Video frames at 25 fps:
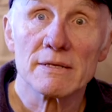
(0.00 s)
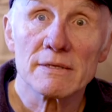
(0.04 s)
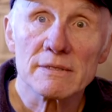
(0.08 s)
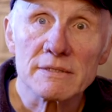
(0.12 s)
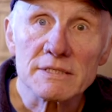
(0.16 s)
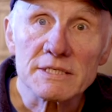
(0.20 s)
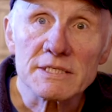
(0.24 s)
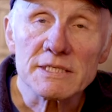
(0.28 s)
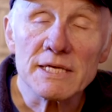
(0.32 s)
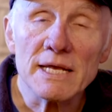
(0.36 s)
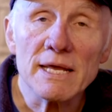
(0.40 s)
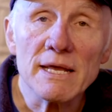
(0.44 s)

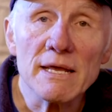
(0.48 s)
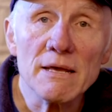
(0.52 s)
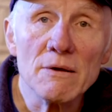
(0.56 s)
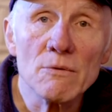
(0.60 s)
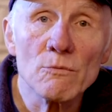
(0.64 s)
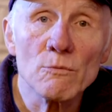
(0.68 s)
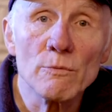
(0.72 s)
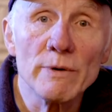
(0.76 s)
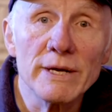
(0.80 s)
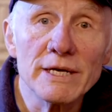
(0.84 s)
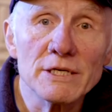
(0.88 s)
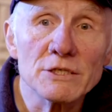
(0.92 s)
see
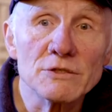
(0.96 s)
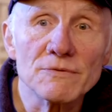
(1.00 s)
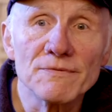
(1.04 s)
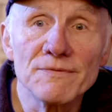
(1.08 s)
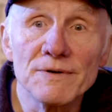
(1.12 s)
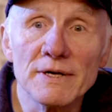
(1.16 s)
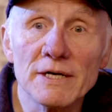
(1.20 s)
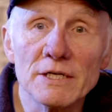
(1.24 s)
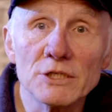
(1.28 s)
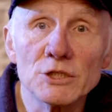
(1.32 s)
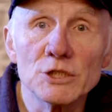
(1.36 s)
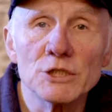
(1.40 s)
which
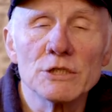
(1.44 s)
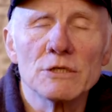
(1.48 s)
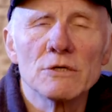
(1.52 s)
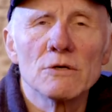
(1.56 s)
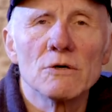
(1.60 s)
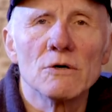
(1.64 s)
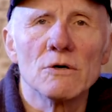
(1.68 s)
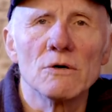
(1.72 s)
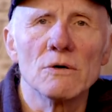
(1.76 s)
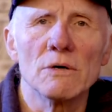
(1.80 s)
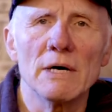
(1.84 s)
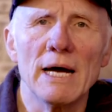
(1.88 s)
version
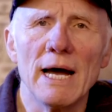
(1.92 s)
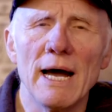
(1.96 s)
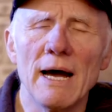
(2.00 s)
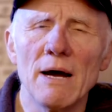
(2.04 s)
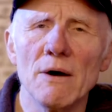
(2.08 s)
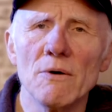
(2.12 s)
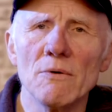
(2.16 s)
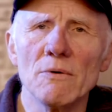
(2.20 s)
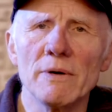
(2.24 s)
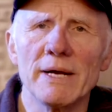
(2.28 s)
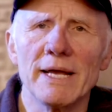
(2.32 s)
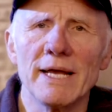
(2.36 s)
or
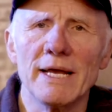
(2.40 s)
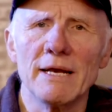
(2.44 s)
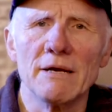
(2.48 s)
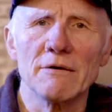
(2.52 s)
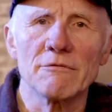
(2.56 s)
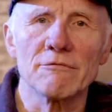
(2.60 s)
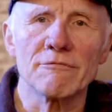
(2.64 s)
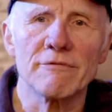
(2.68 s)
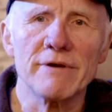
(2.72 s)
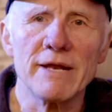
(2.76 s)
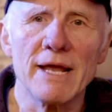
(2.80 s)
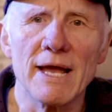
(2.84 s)
how it
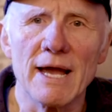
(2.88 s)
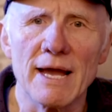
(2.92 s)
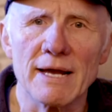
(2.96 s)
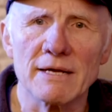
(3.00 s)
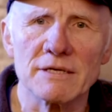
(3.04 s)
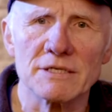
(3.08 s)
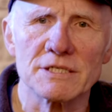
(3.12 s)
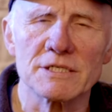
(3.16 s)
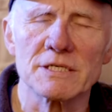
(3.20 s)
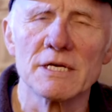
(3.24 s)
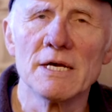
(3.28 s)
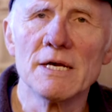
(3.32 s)

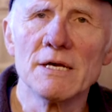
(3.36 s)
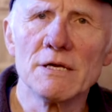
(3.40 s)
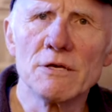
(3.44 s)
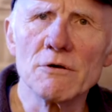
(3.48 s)
reacts.